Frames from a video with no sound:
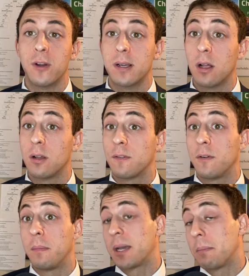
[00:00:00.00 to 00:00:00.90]
color
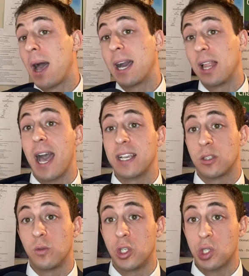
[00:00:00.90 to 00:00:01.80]
from like my glass,
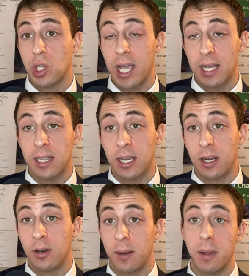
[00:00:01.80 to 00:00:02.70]
which is like
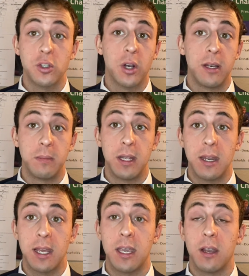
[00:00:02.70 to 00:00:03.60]
clear. And I'm not trying to be a
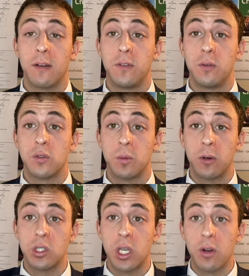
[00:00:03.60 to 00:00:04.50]
dick here if you
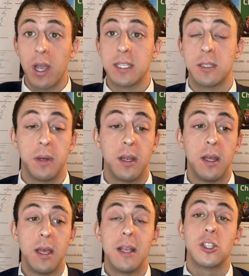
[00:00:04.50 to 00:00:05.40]
smoke cigarettes, but
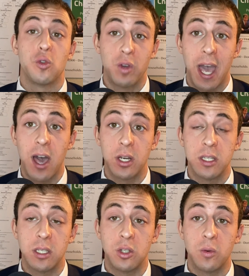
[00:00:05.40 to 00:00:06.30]
it's the reality of the
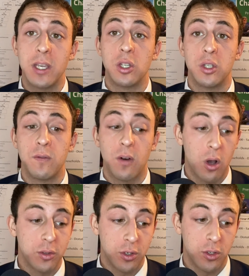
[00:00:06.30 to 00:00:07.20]
situation. You've
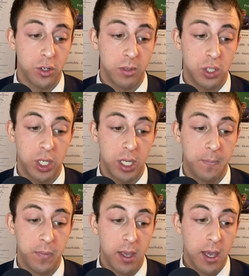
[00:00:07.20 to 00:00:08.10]
altered your machine.
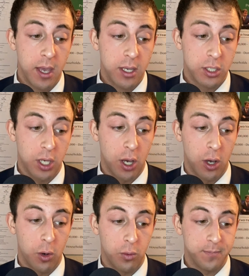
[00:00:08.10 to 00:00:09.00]

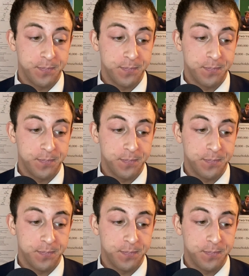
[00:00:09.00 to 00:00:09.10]
So